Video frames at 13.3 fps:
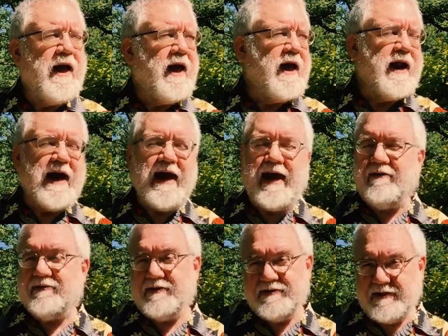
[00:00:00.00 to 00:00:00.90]
And I
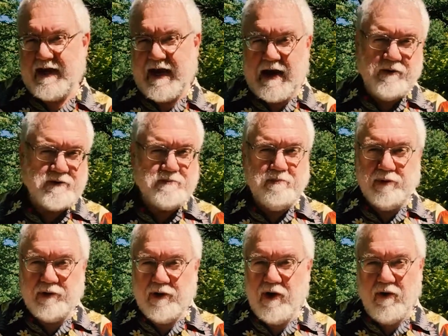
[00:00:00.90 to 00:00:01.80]
have to say, I was
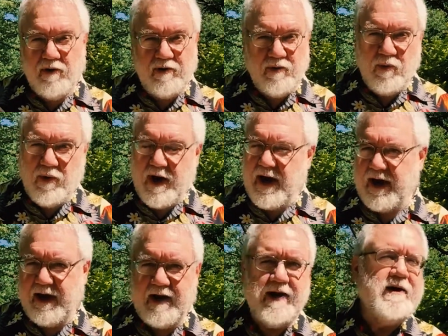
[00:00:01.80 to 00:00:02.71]
blown away
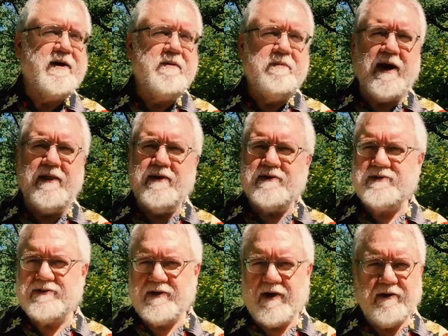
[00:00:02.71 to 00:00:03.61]
by the
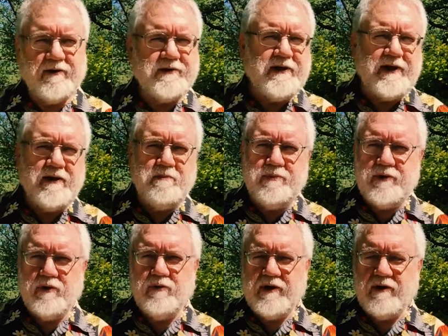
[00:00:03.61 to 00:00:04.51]
subtlety and
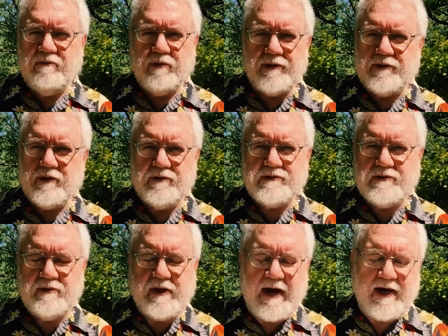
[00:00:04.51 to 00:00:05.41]
beauty of what those
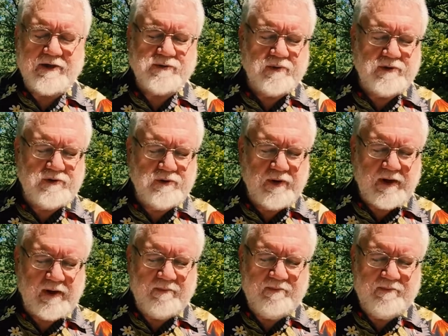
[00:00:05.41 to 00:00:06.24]
two guys were doing.